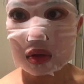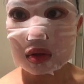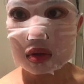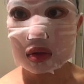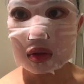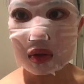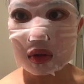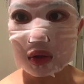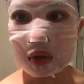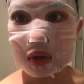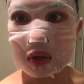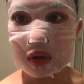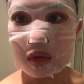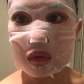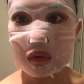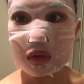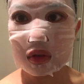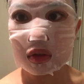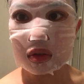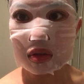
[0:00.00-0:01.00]
So I
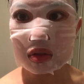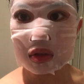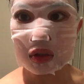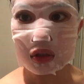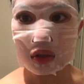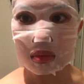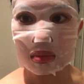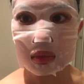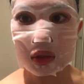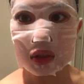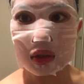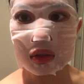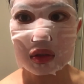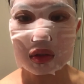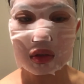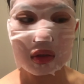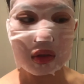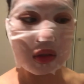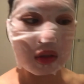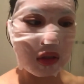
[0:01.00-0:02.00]
have this sheet
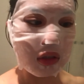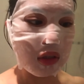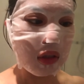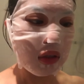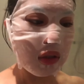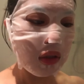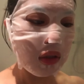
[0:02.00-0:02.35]
mask on.